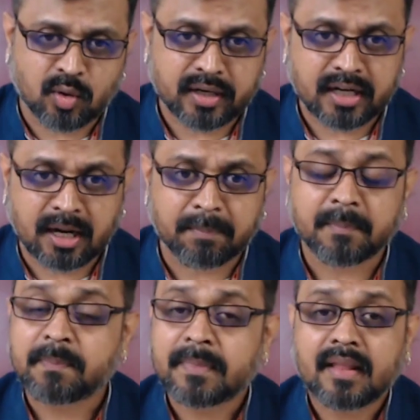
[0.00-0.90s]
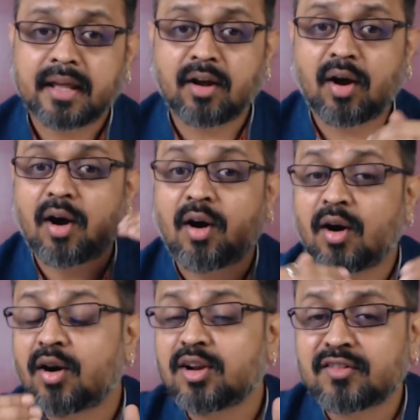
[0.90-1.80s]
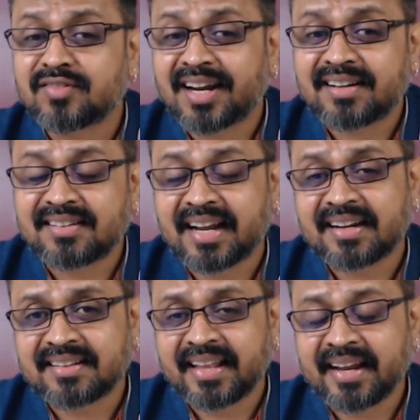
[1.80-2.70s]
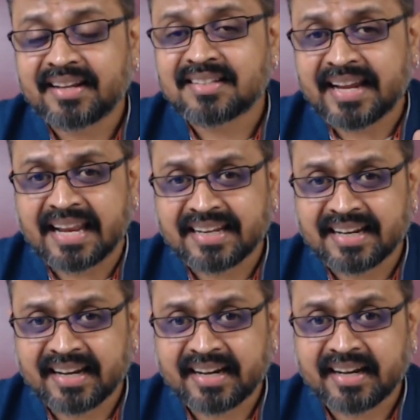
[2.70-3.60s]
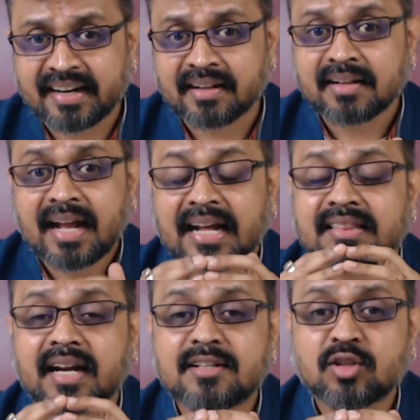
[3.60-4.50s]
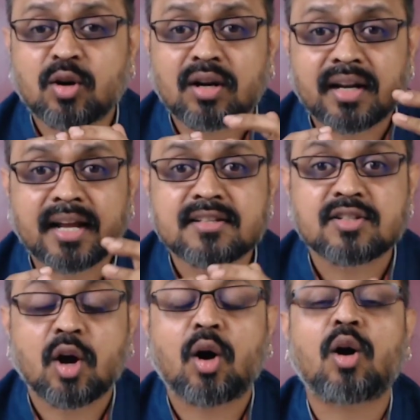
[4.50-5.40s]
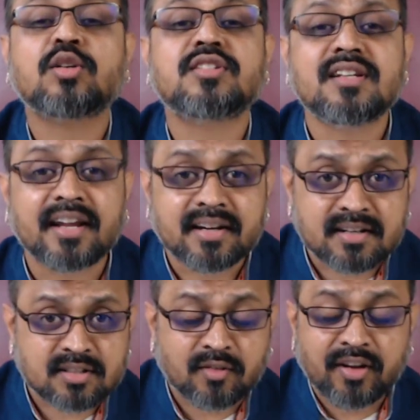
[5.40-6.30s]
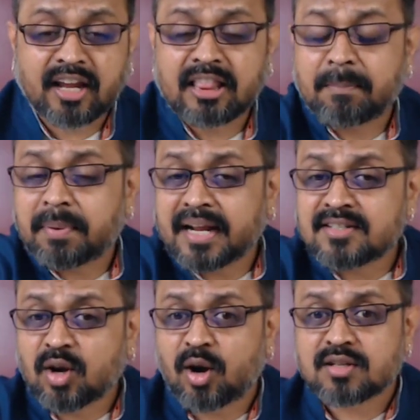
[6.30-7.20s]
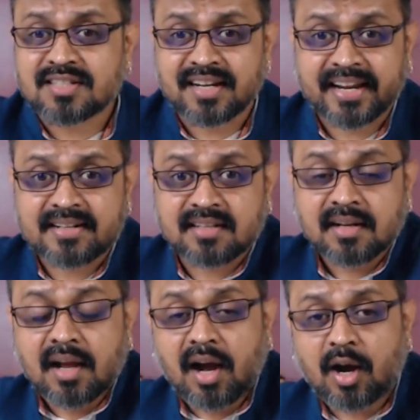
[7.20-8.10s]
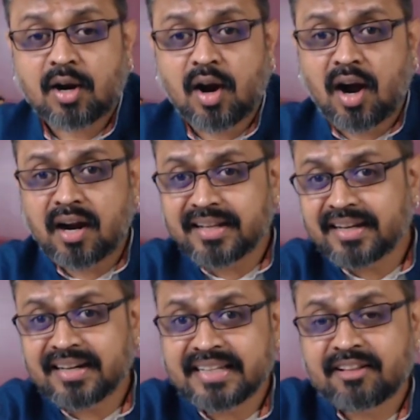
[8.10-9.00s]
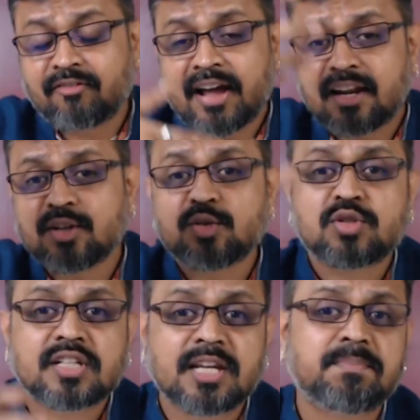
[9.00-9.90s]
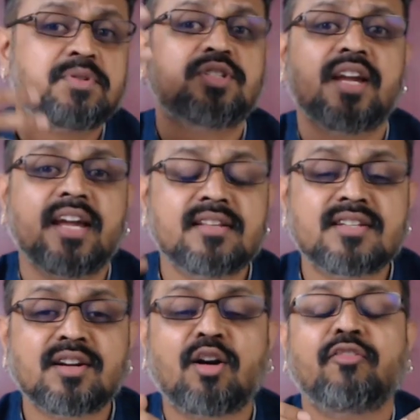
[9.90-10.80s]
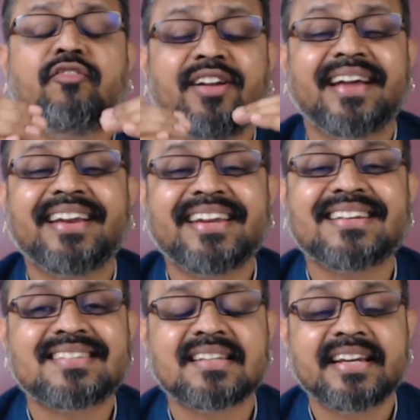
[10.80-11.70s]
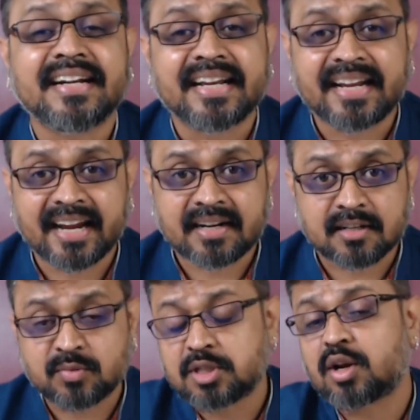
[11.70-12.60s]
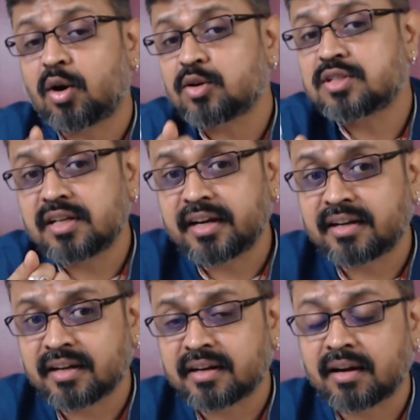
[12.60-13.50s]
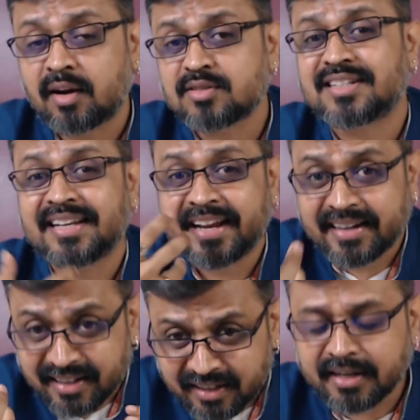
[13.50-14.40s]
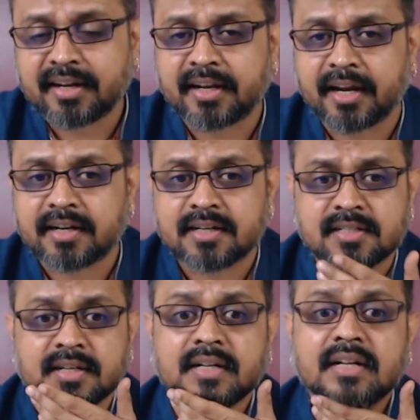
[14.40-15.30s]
going up? All of that is calculated, and that is called as oscillators. The way the price oscillates, accordingly the values keep changing of various indicators, which are oscillating indicators,